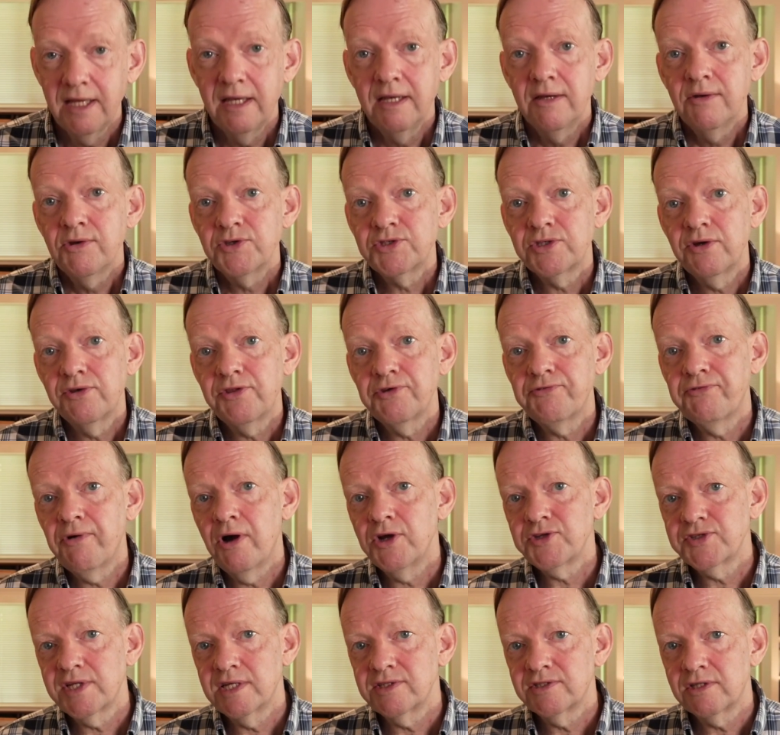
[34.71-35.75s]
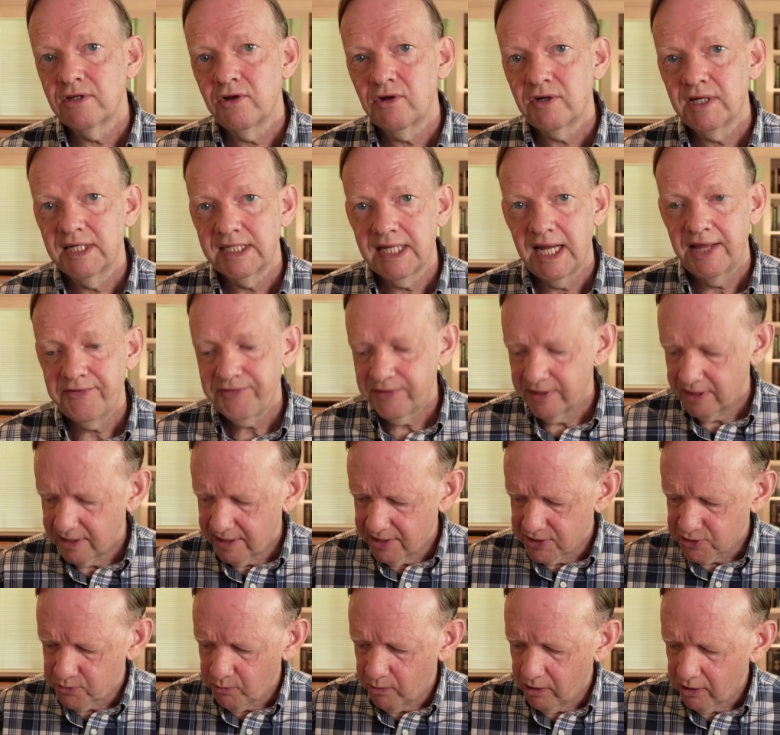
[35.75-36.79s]
So the first thing to look at, I think,
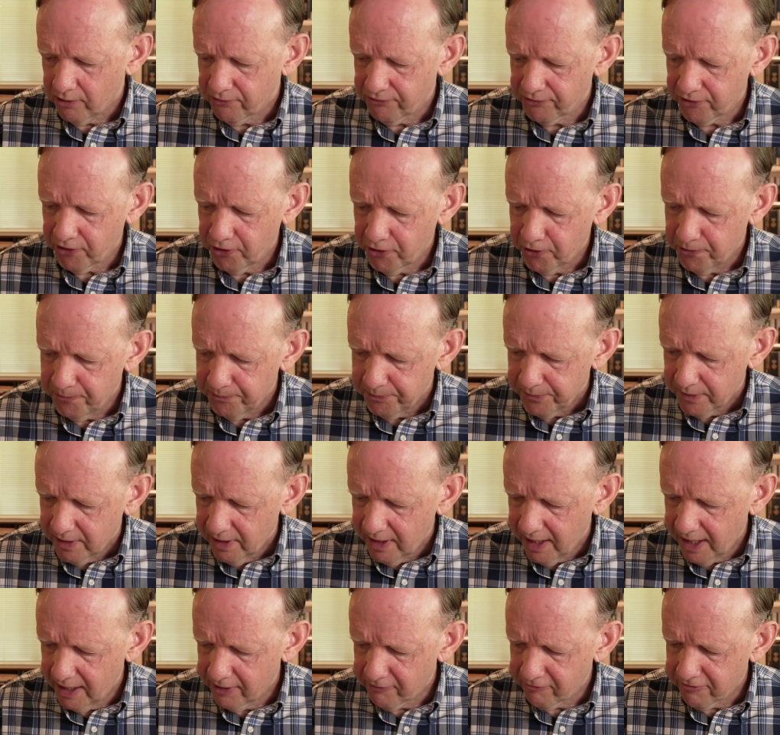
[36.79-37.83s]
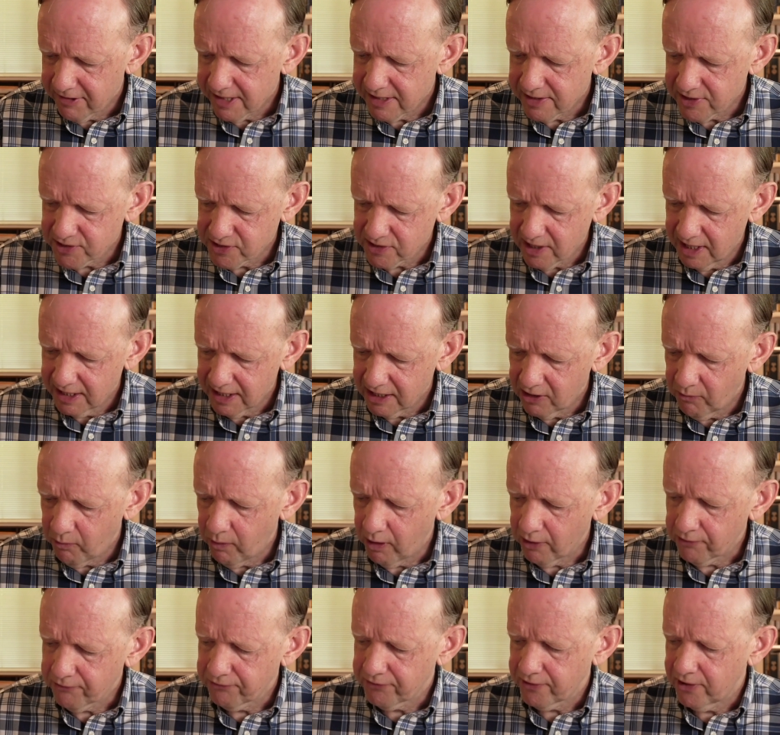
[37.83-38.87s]
is workflow and redesigning a
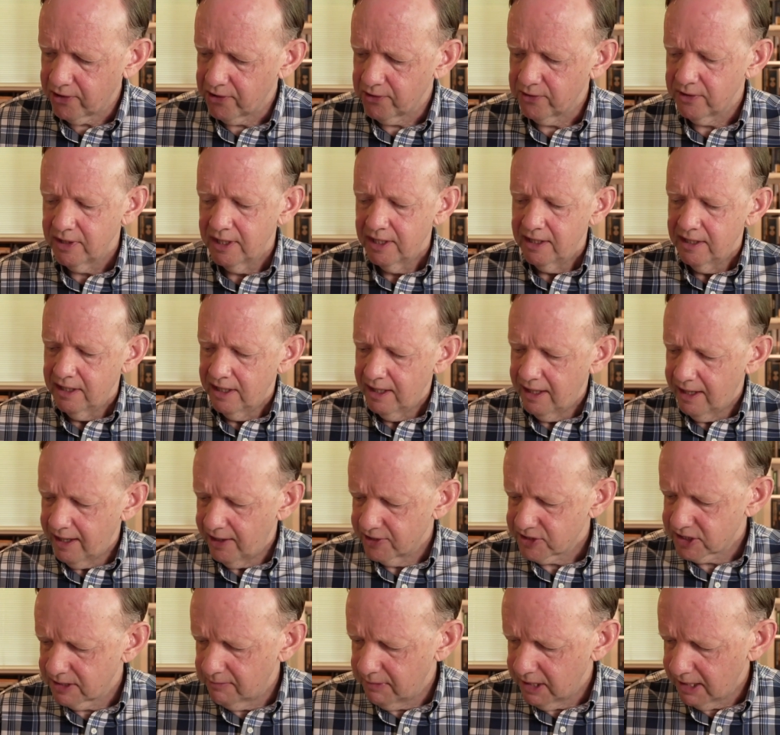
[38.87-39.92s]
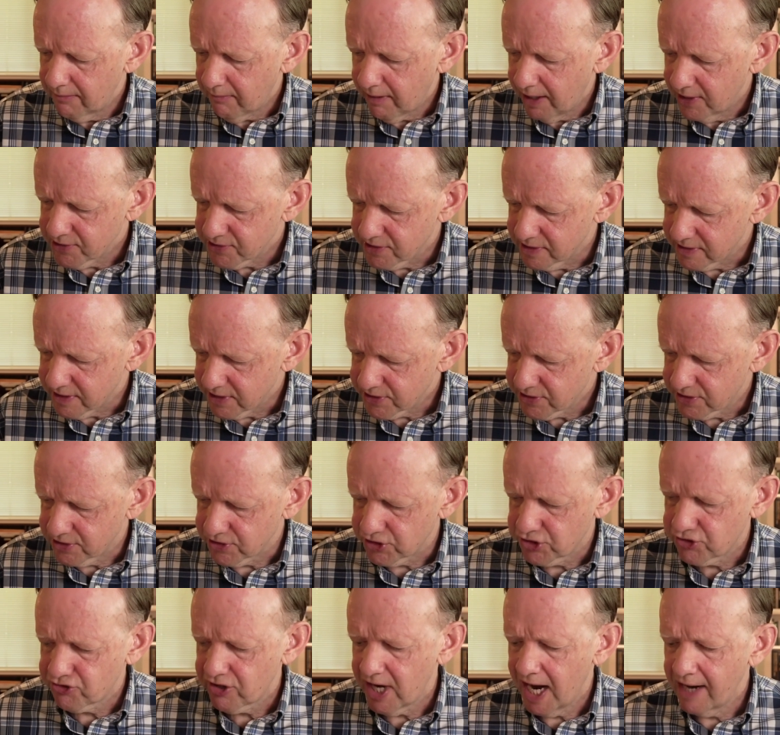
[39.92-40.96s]
workflow to minimize the distance
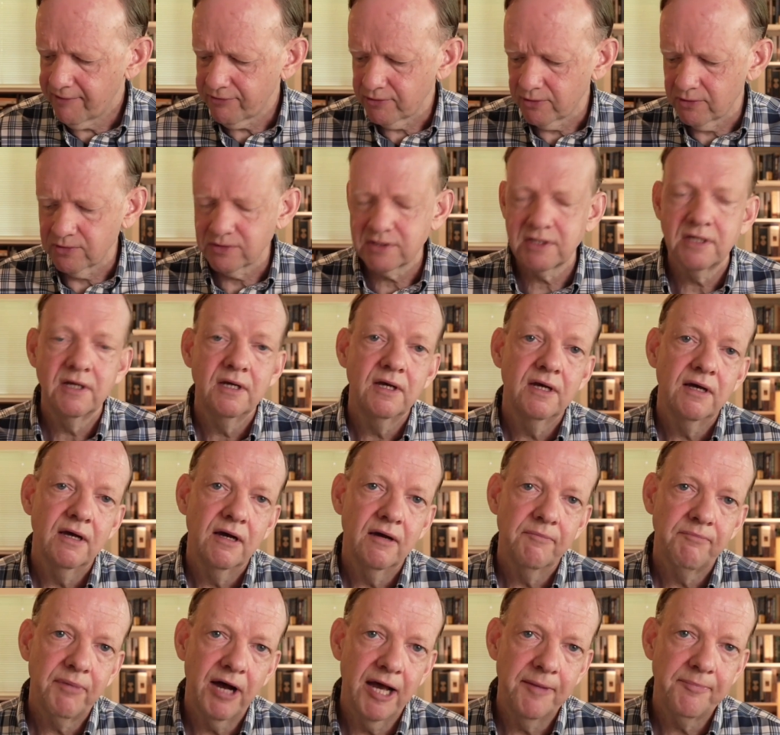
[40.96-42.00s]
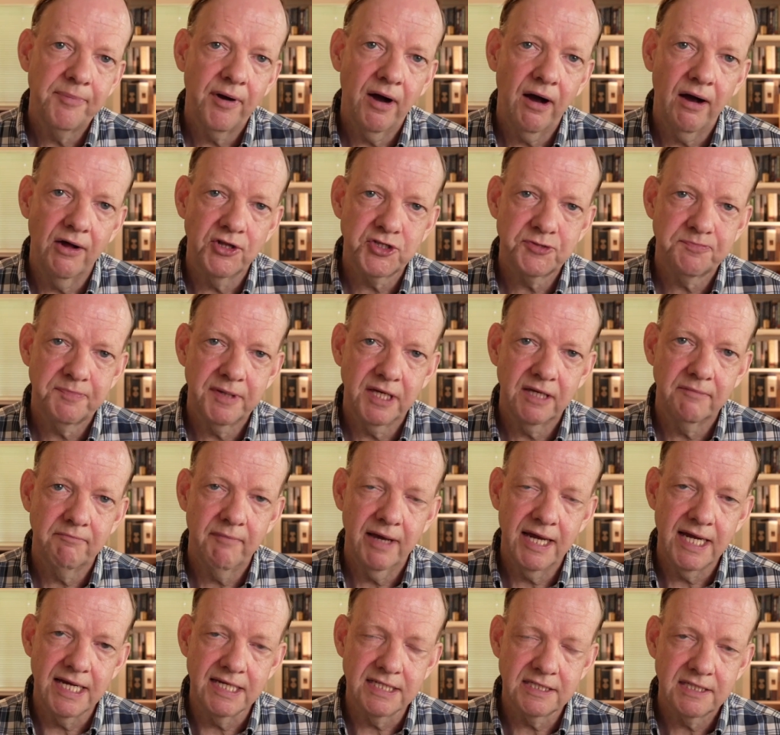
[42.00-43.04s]
traveled by parts being
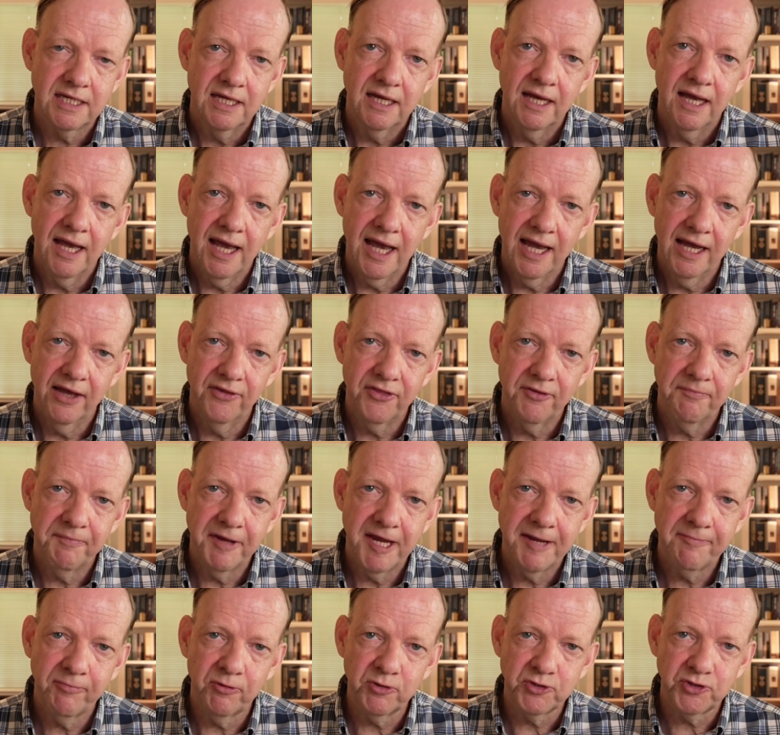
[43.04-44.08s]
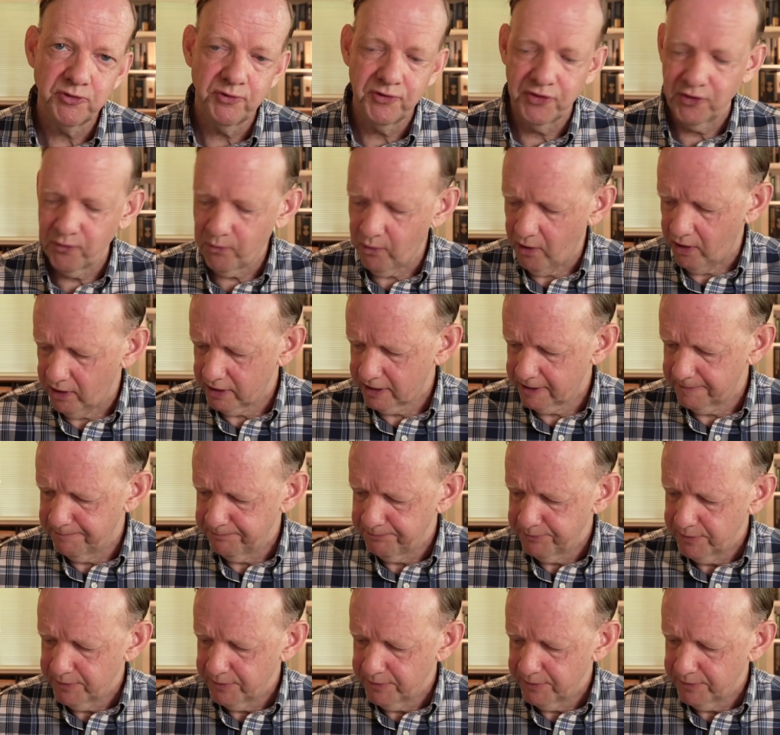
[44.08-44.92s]
made and the people doing the work.